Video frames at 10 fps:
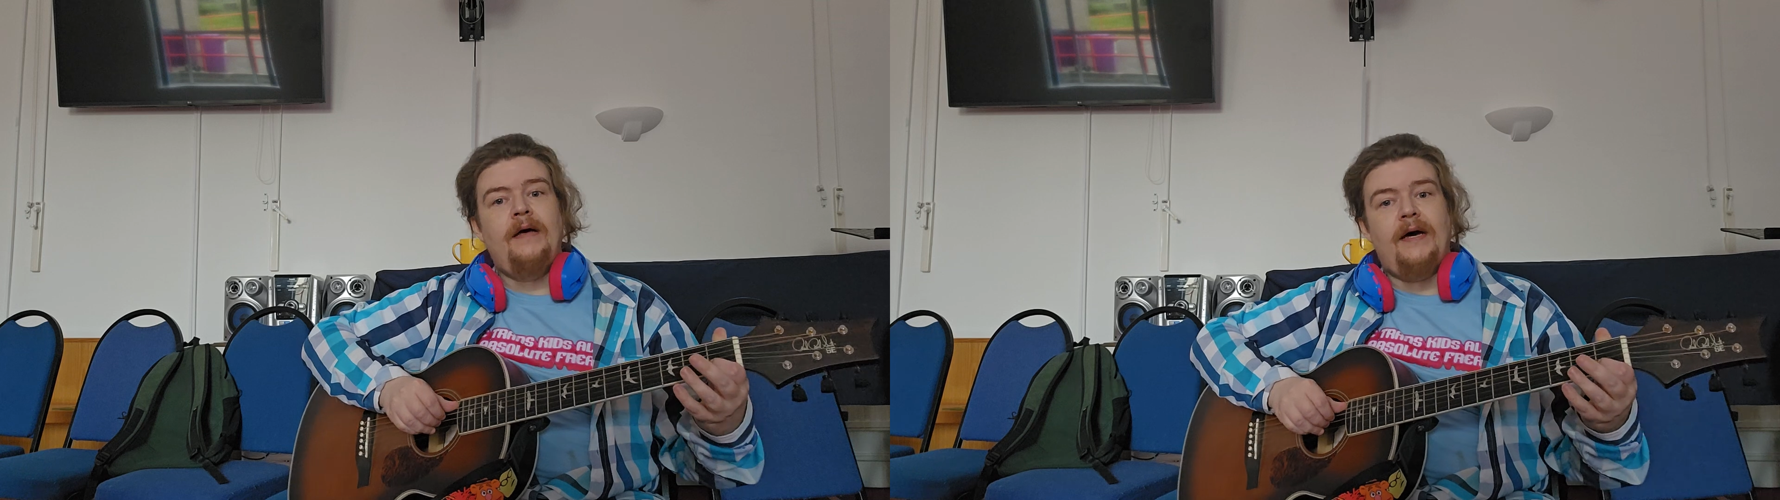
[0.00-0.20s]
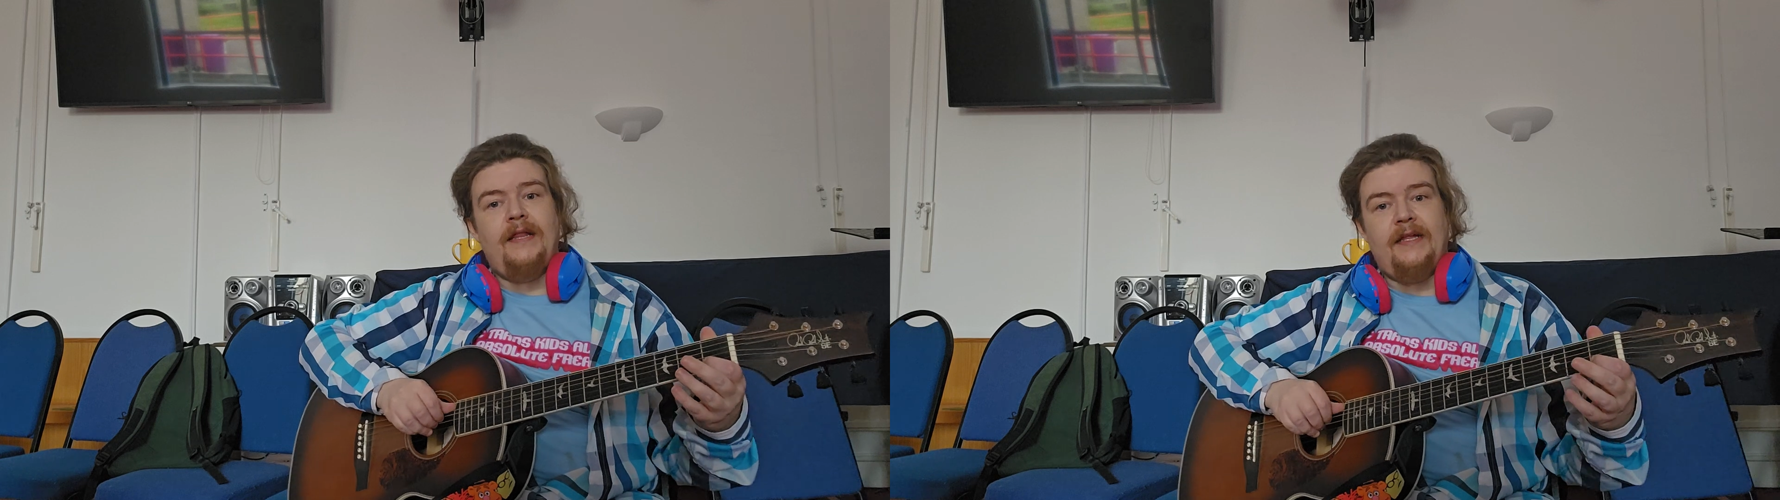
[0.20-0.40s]

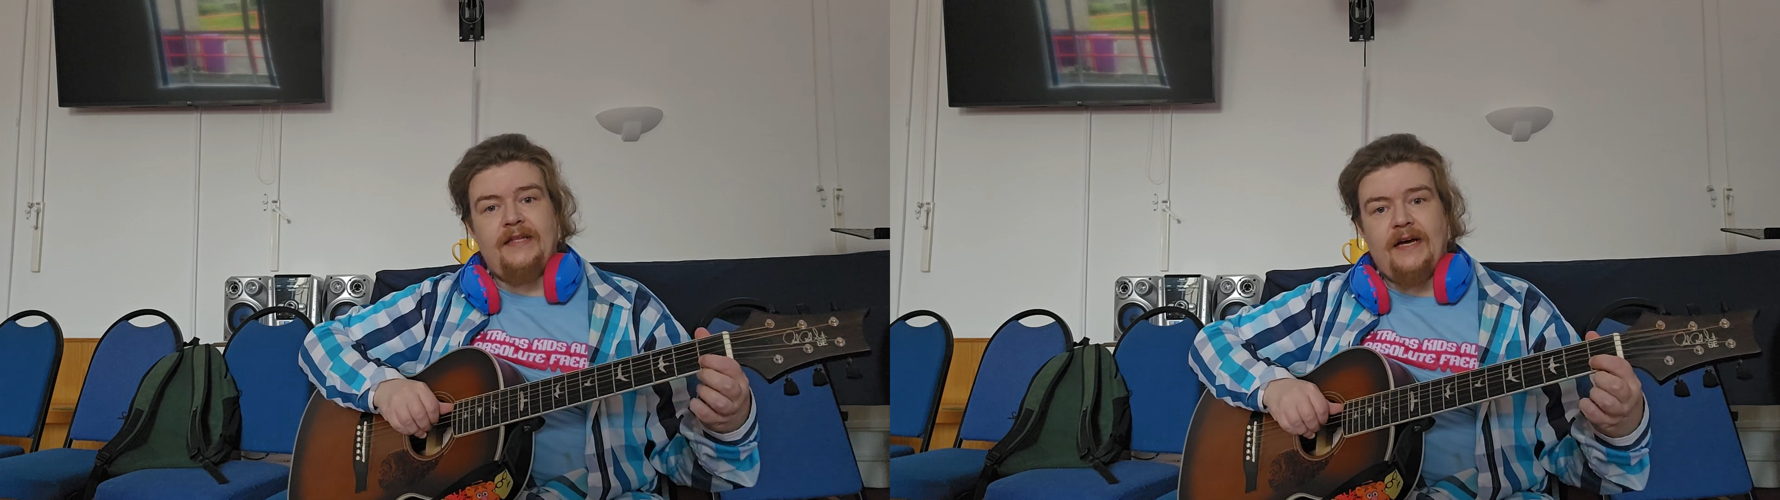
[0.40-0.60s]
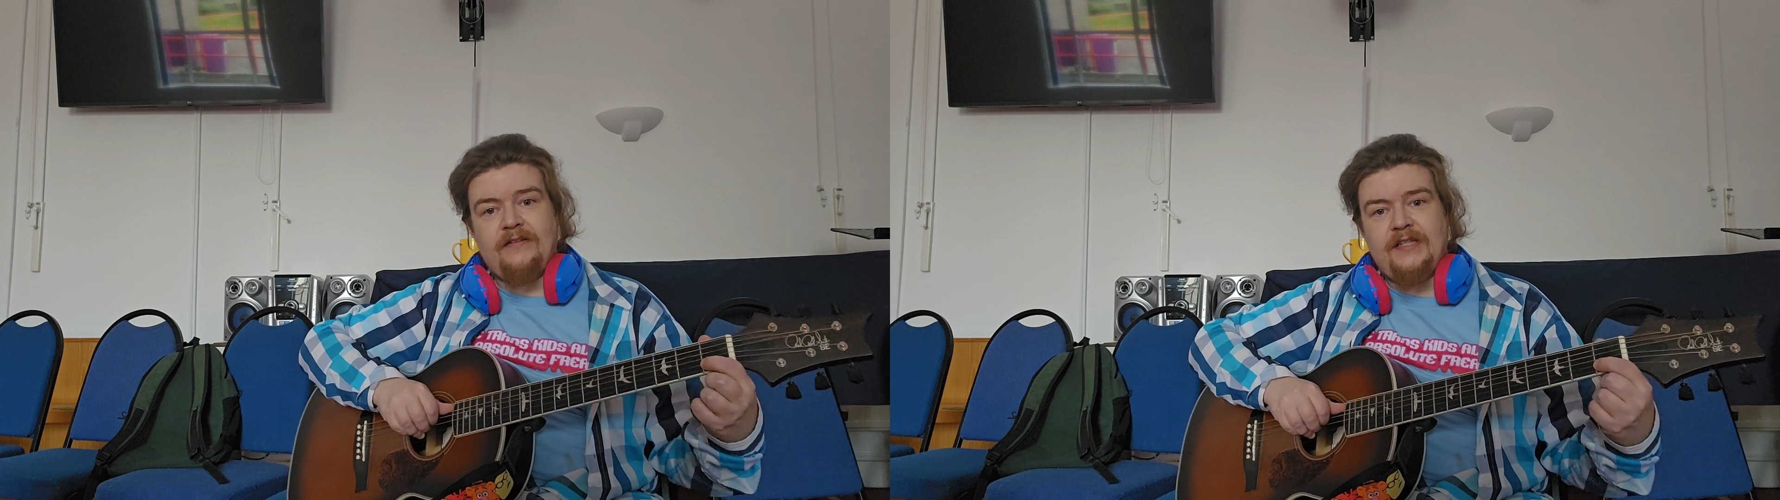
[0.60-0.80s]
And then
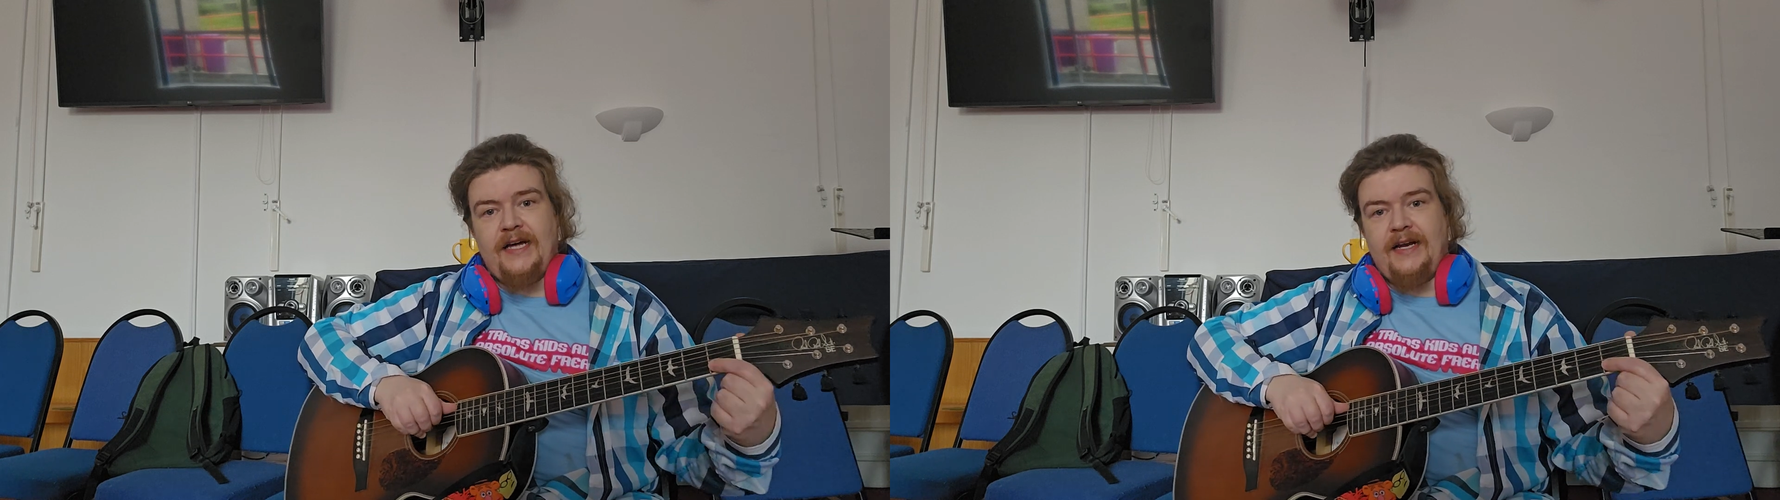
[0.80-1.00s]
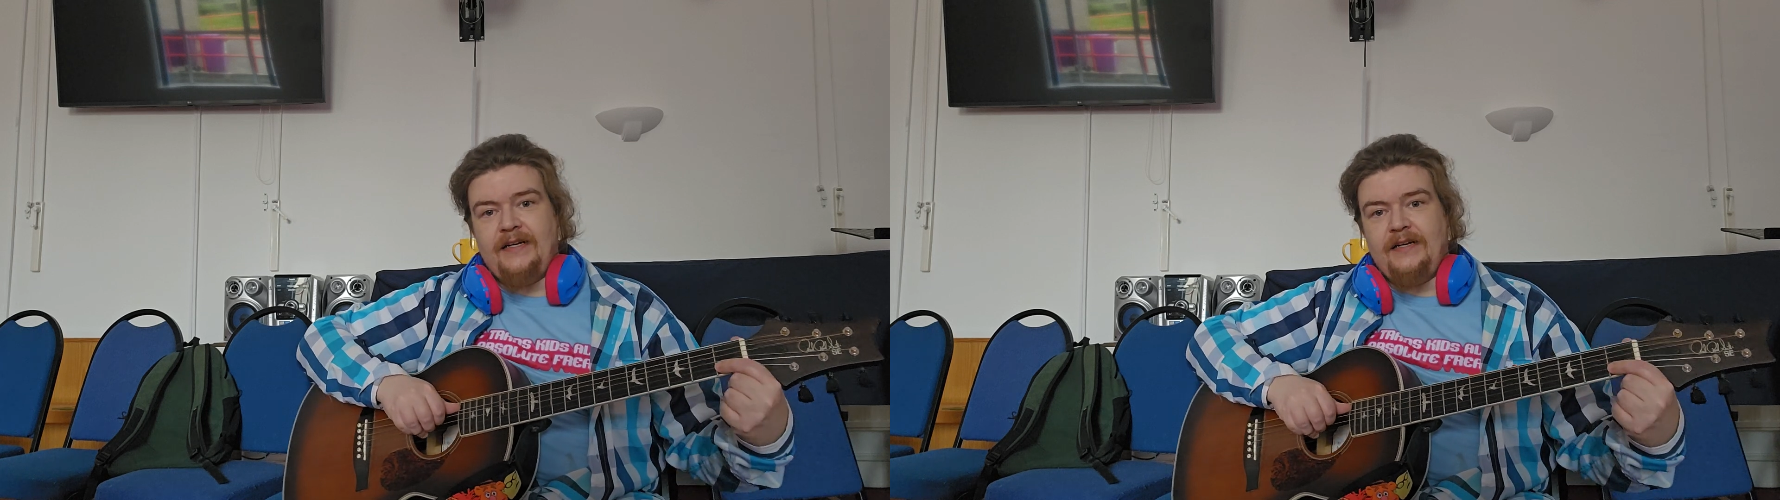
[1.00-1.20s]
down to
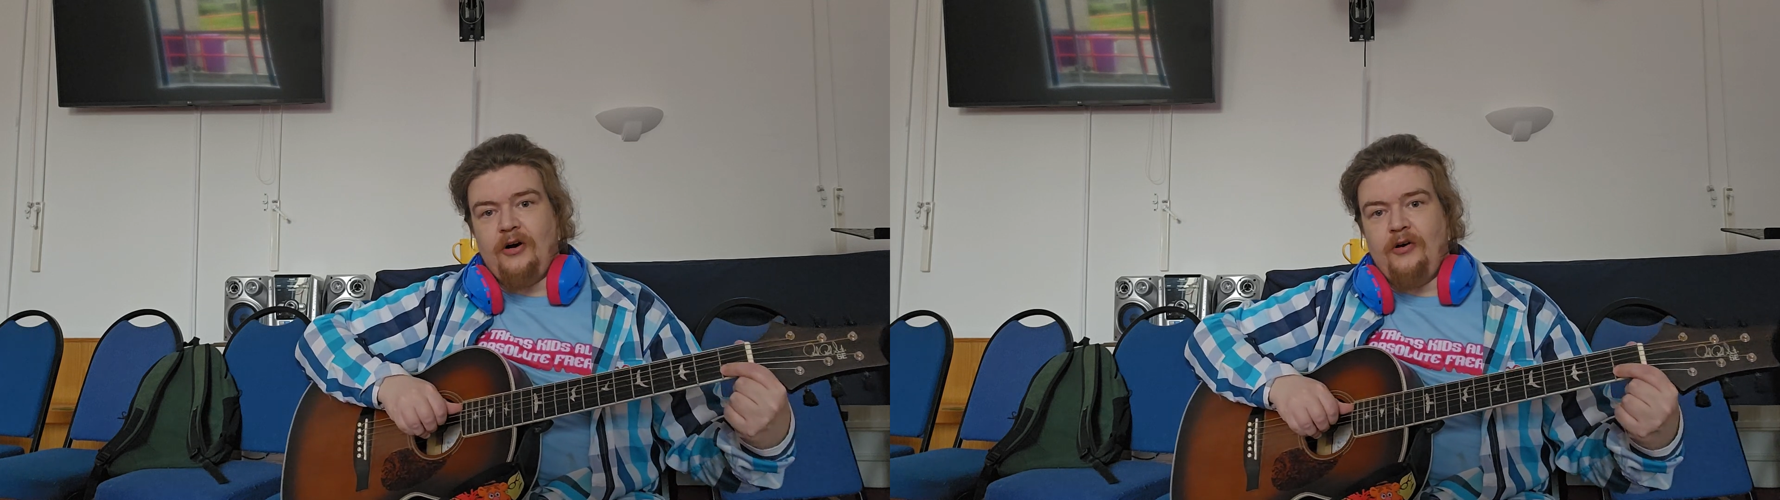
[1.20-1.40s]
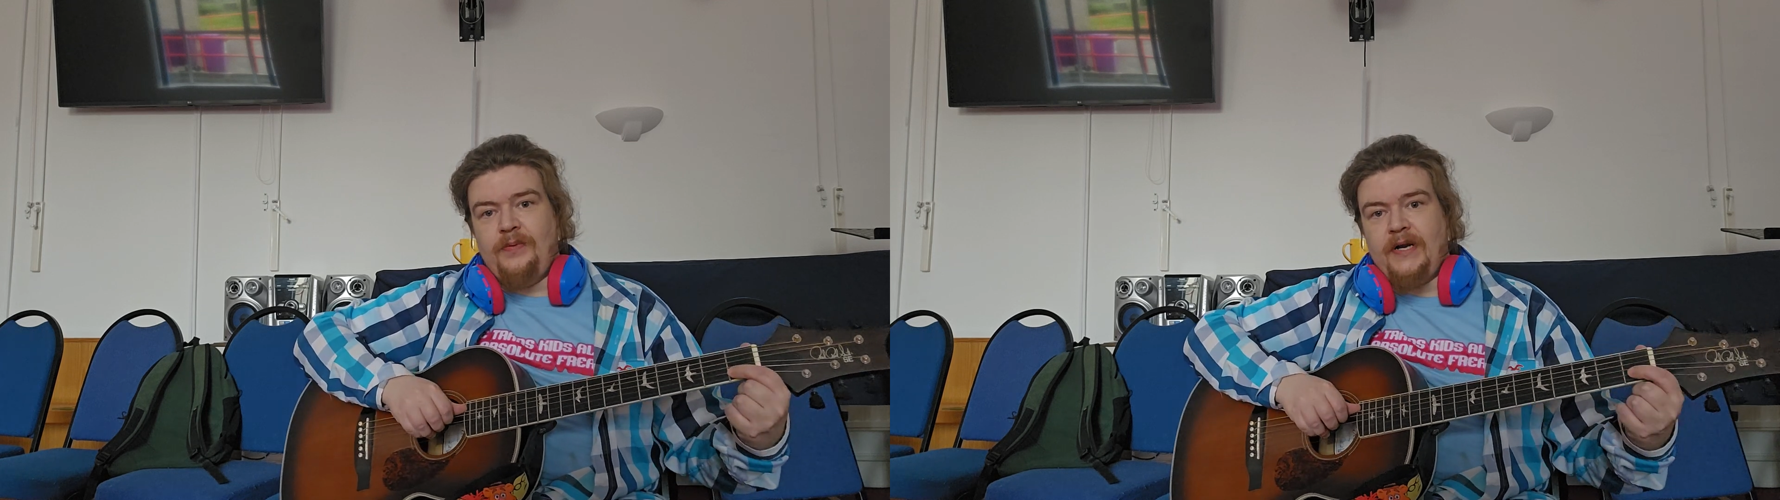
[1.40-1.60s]
that
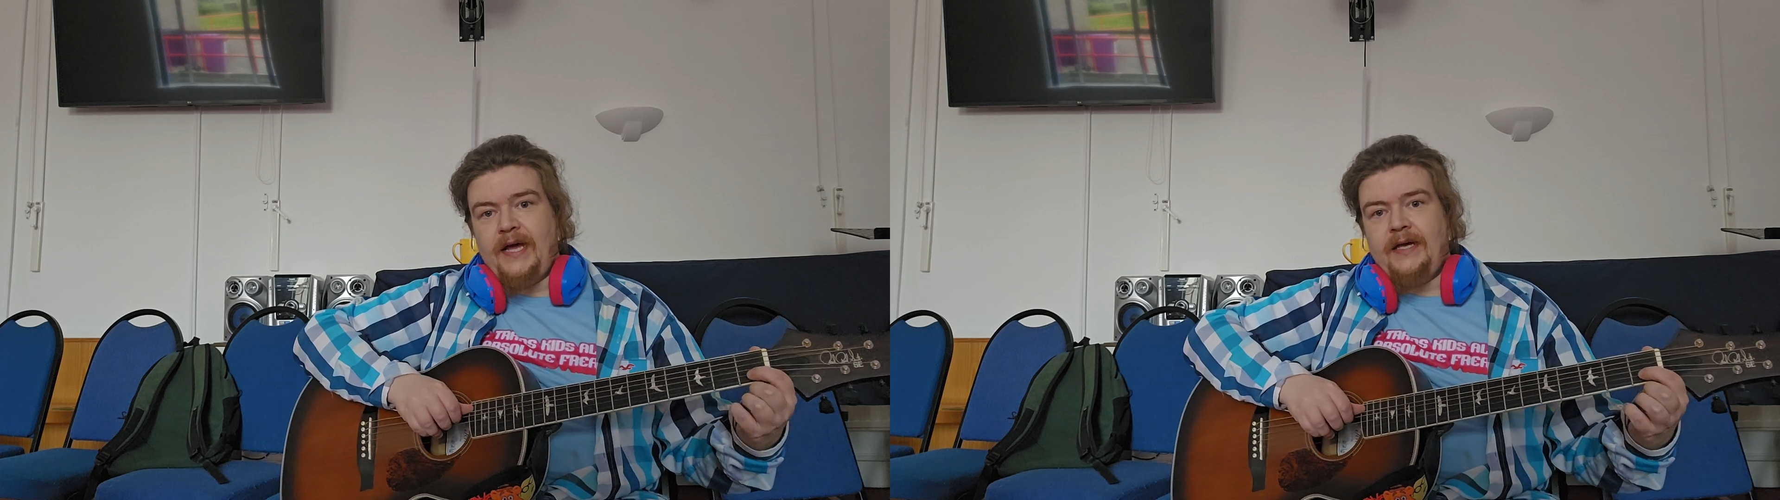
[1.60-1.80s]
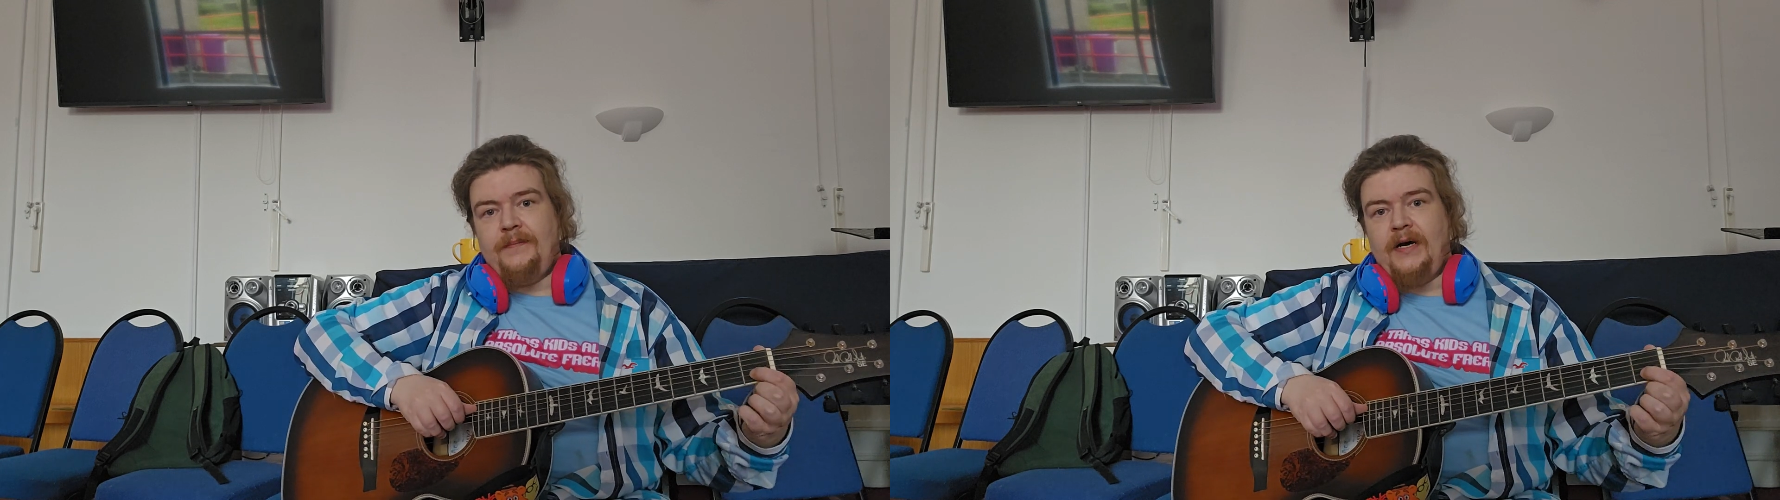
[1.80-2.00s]
open
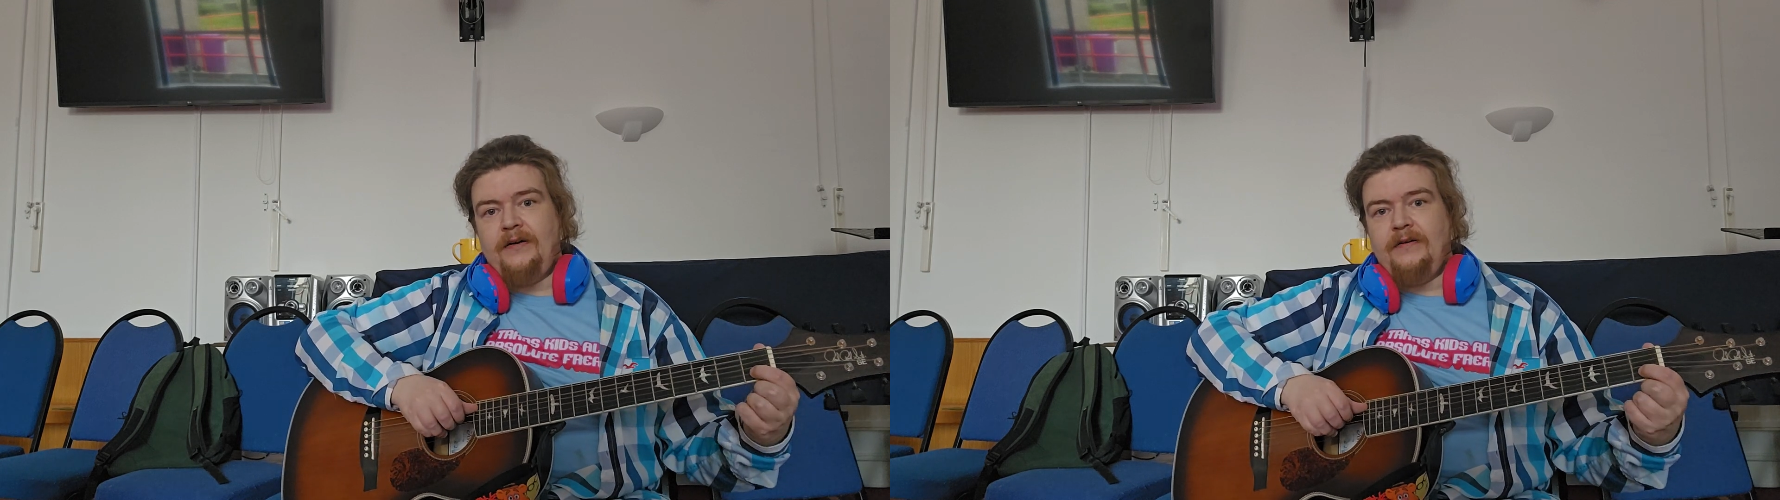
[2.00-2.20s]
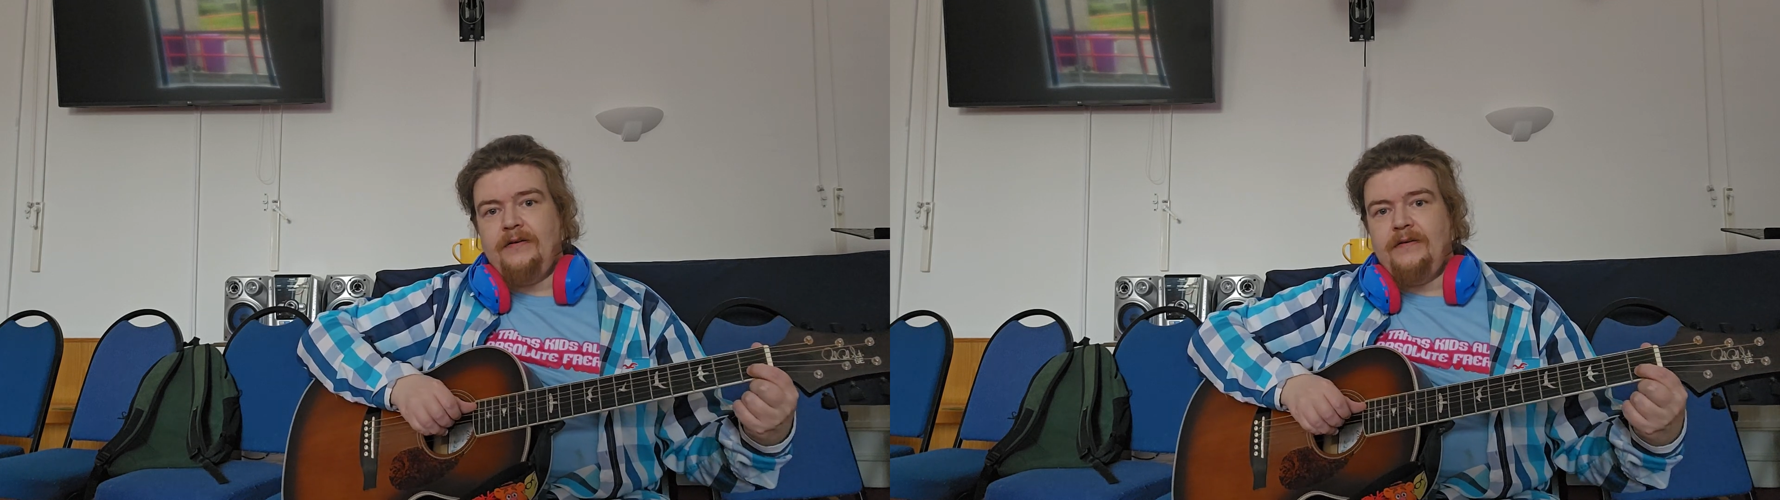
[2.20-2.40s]
A minor.